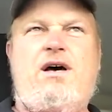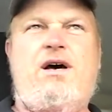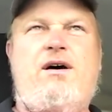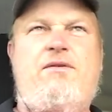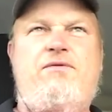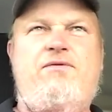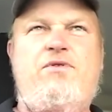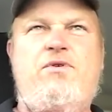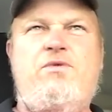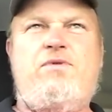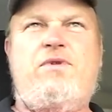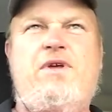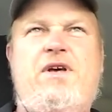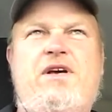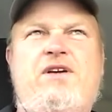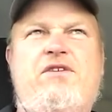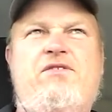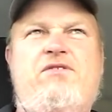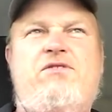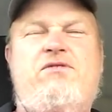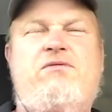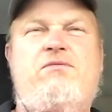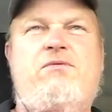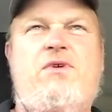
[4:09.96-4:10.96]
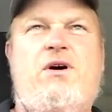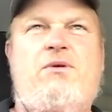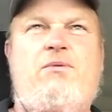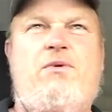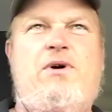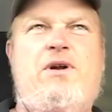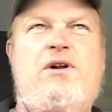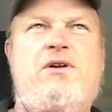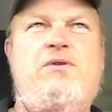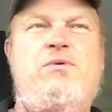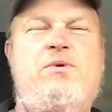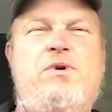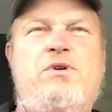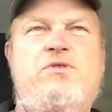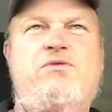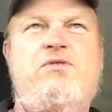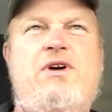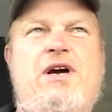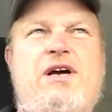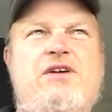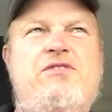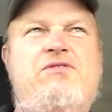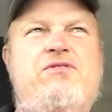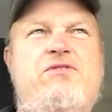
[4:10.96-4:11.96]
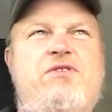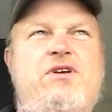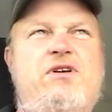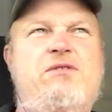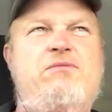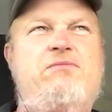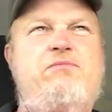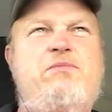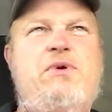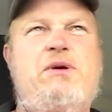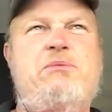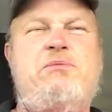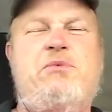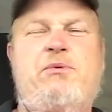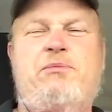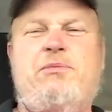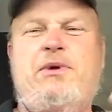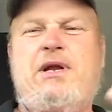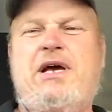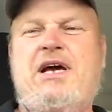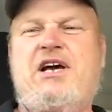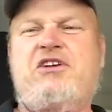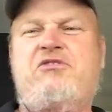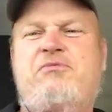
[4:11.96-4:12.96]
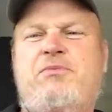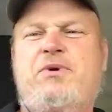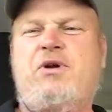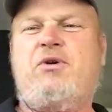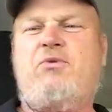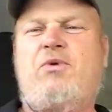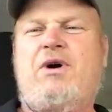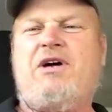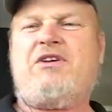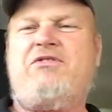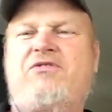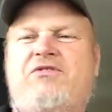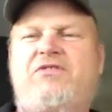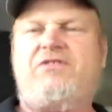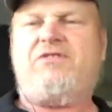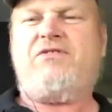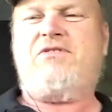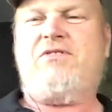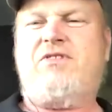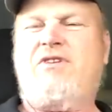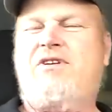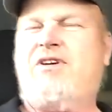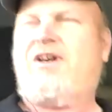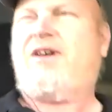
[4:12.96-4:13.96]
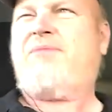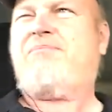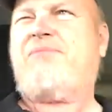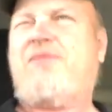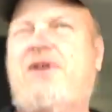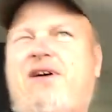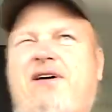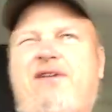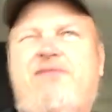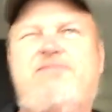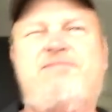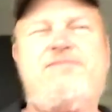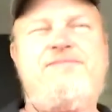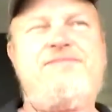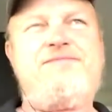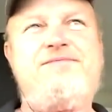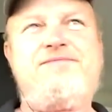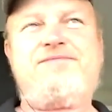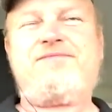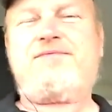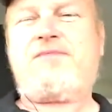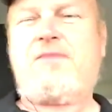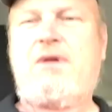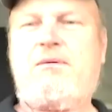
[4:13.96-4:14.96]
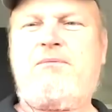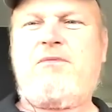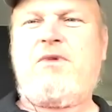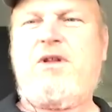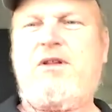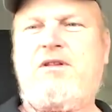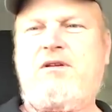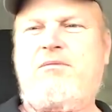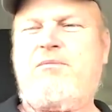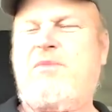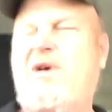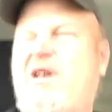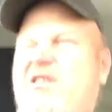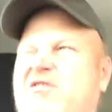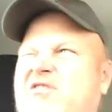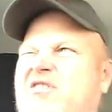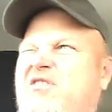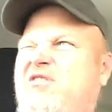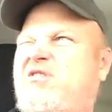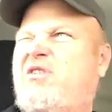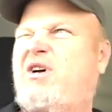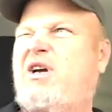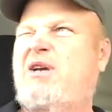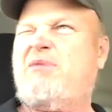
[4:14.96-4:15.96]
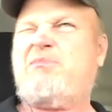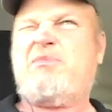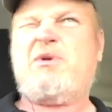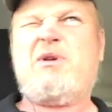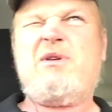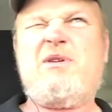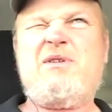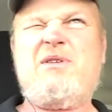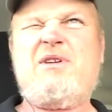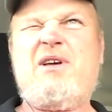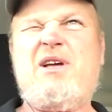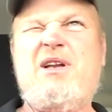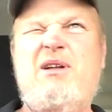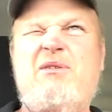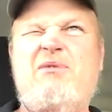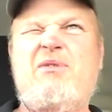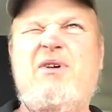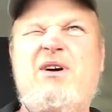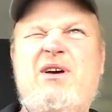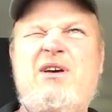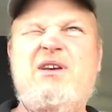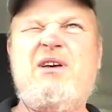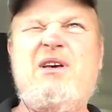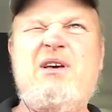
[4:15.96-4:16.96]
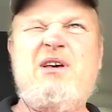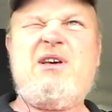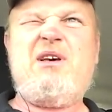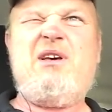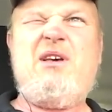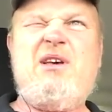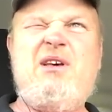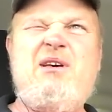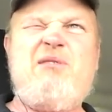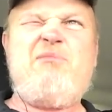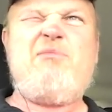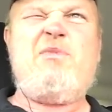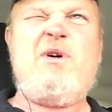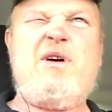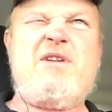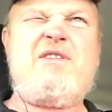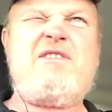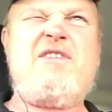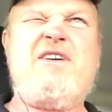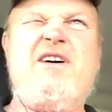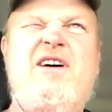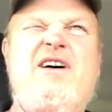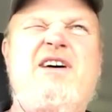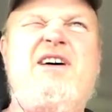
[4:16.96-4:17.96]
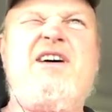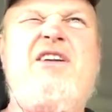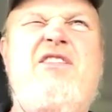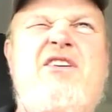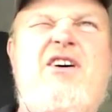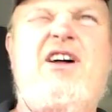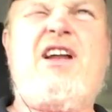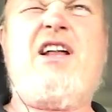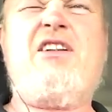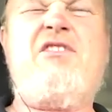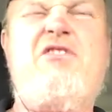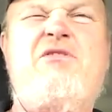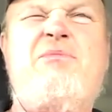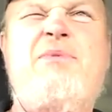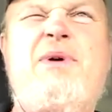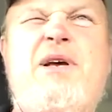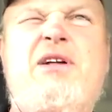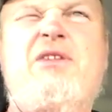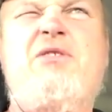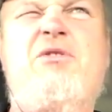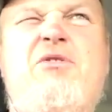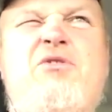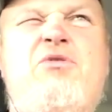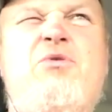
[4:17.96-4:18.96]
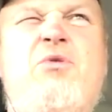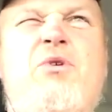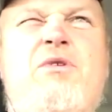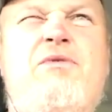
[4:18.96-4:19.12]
few things I wanted to address that people have been asking me questions, and I'm not the best at typing anyway. But I thought I'd just make a little short